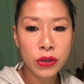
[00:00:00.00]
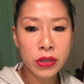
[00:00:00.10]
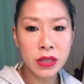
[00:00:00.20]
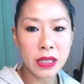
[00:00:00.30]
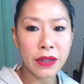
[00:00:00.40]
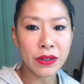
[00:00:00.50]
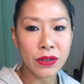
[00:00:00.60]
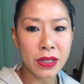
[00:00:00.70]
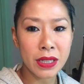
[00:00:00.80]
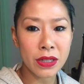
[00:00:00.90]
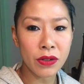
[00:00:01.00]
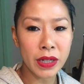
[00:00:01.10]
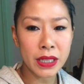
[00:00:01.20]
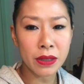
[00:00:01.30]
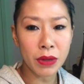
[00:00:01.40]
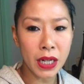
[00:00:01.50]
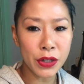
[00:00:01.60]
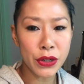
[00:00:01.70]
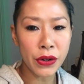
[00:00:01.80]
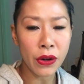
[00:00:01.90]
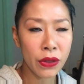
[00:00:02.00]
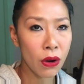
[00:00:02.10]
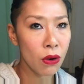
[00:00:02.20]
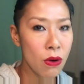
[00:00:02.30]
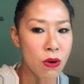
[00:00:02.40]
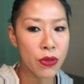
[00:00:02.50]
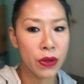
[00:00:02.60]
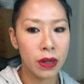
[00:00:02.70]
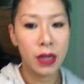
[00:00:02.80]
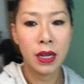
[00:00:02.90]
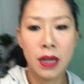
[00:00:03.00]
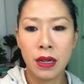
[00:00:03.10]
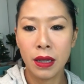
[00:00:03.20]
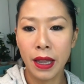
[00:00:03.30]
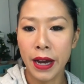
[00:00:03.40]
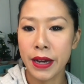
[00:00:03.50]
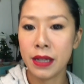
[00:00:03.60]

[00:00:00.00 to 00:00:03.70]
because you see it's crazy when I turn on all the light.